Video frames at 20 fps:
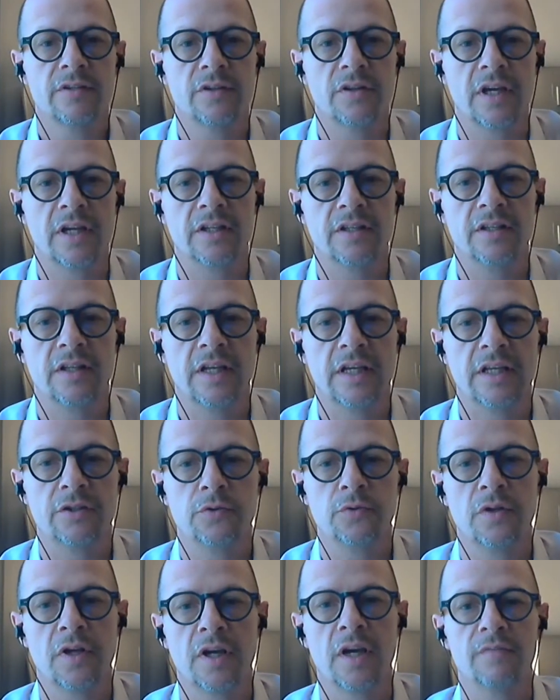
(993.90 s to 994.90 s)
So they
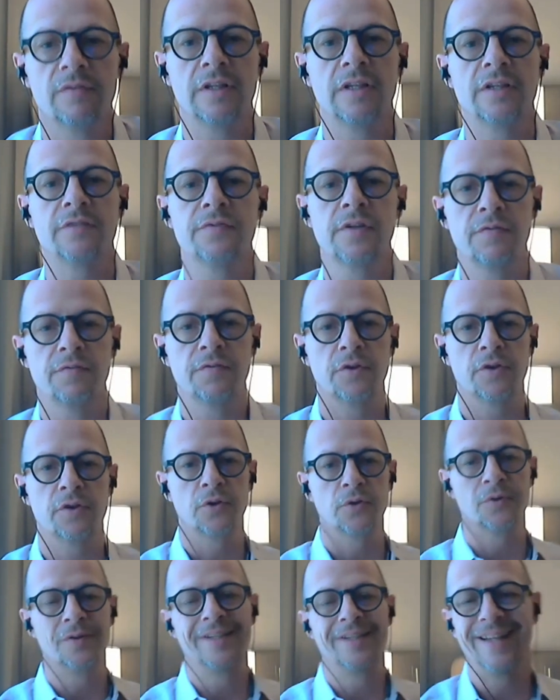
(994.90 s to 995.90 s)
do the heavy lifting for
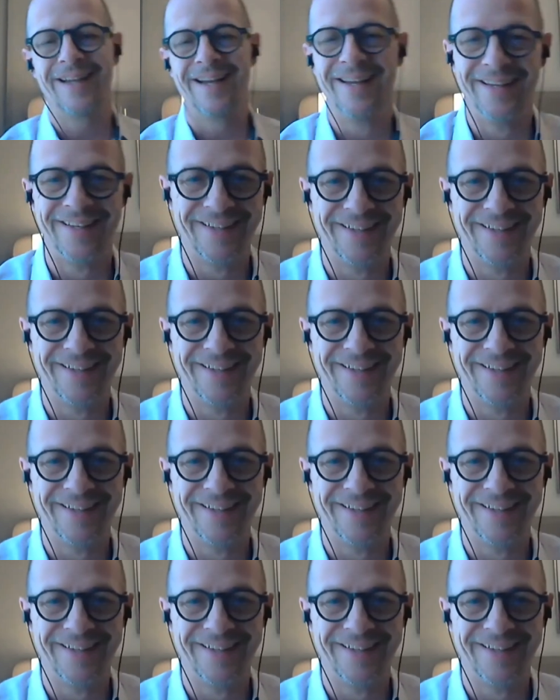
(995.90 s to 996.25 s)
you.